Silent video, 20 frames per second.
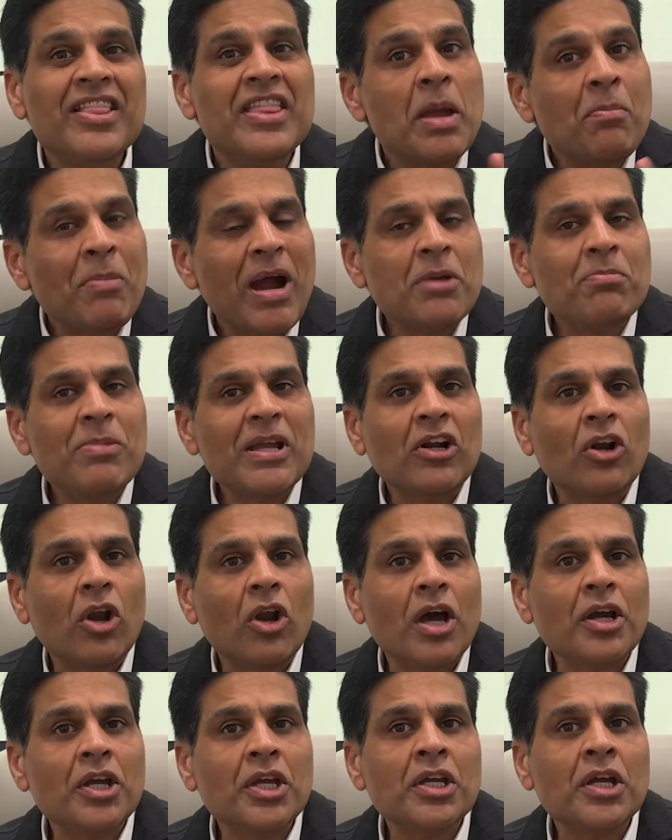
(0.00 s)
they might be
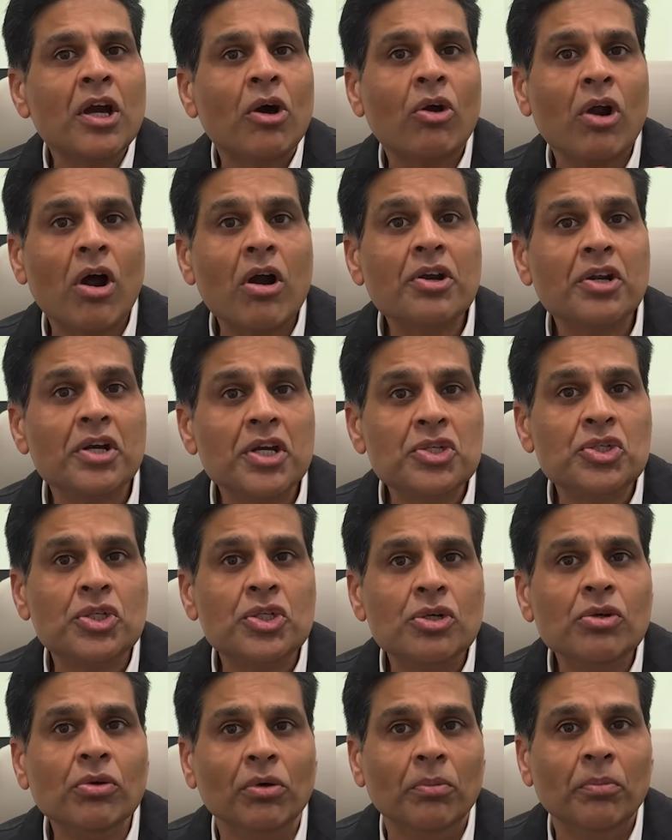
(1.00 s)
clogging our arteries
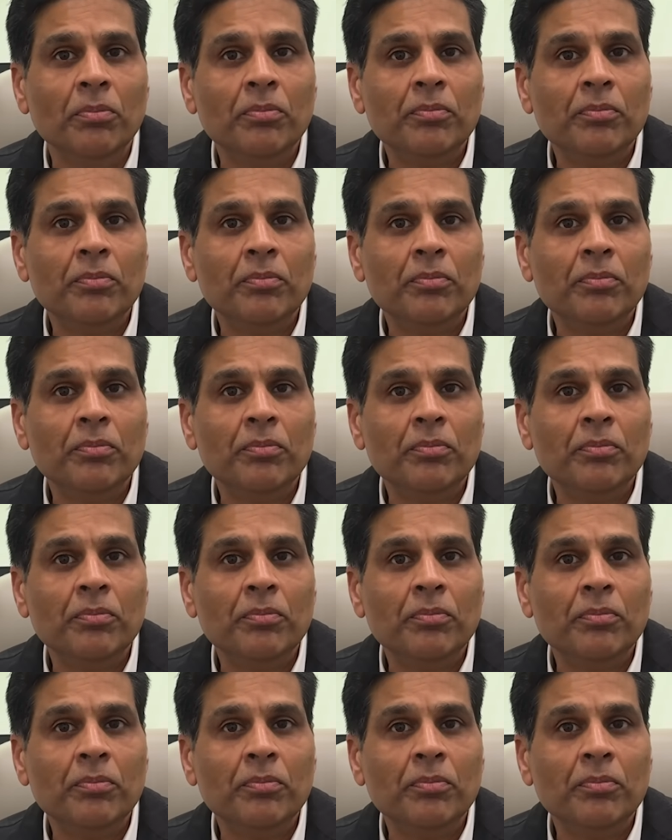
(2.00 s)
too.